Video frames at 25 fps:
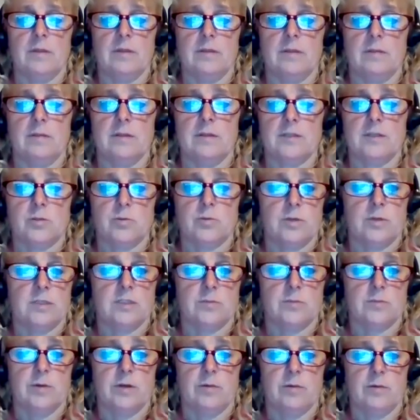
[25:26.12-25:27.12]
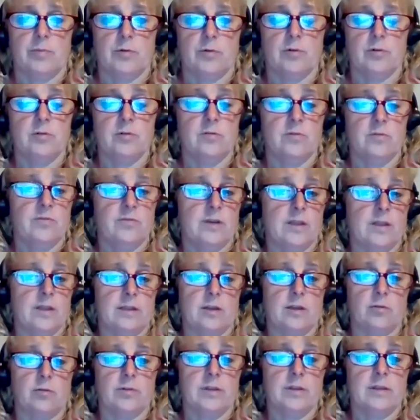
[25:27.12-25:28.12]
This one has been approved, and
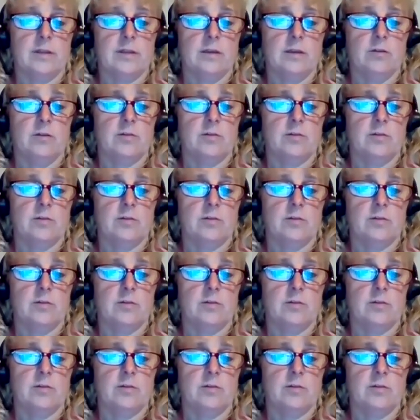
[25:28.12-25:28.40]
the only thing